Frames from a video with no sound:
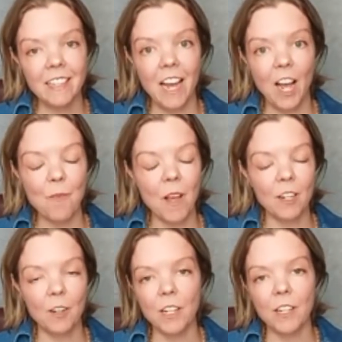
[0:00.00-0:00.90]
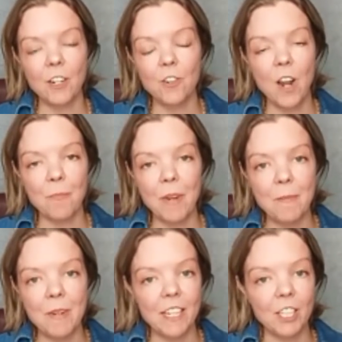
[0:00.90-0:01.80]
Yeah, I'm not. Uh, they do not
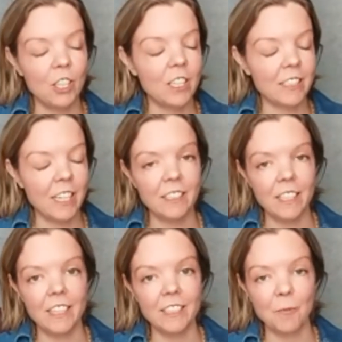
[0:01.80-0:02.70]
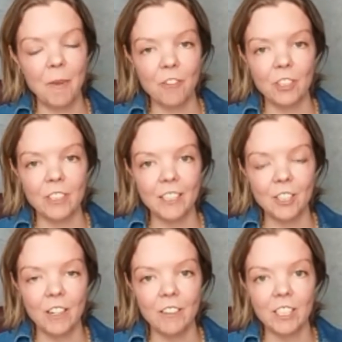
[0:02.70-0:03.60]
pay me. They should because I said this is my first
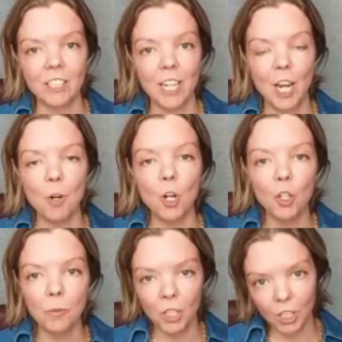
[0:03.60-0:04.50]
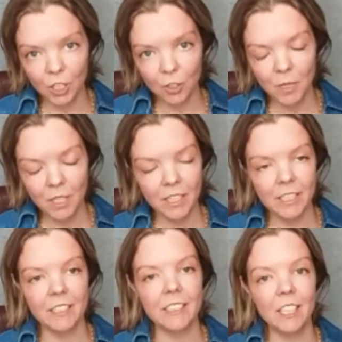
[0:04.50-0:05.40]
answer every single time. Uber Lube
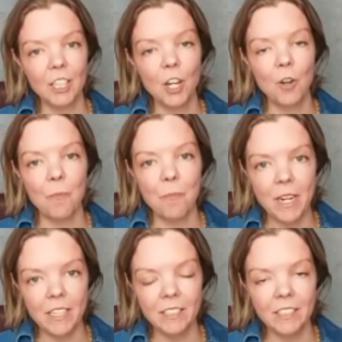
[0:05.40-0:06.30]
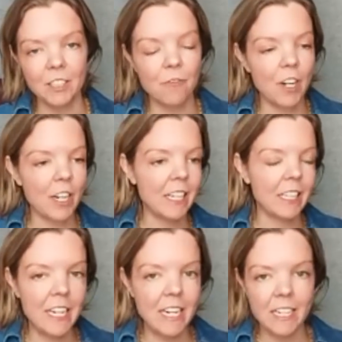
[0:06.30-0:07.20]
is silicone based. It's very
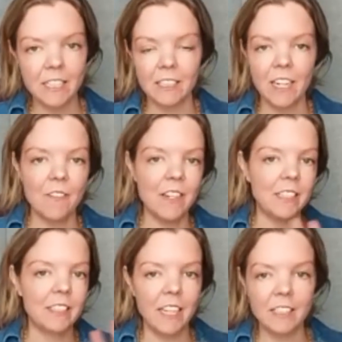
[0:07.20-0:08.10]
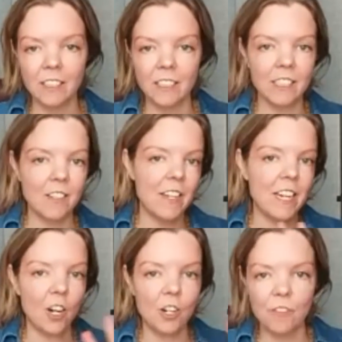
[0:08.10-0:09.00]
clean. It doesn't have any scents. It doesn't have
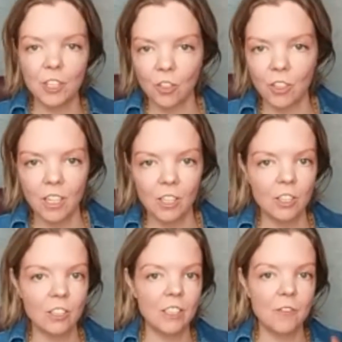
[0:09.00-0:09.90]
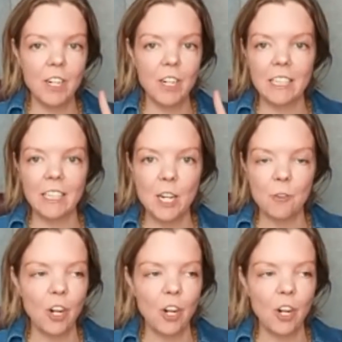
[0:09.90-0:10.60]
any artificial colors. It's very clean.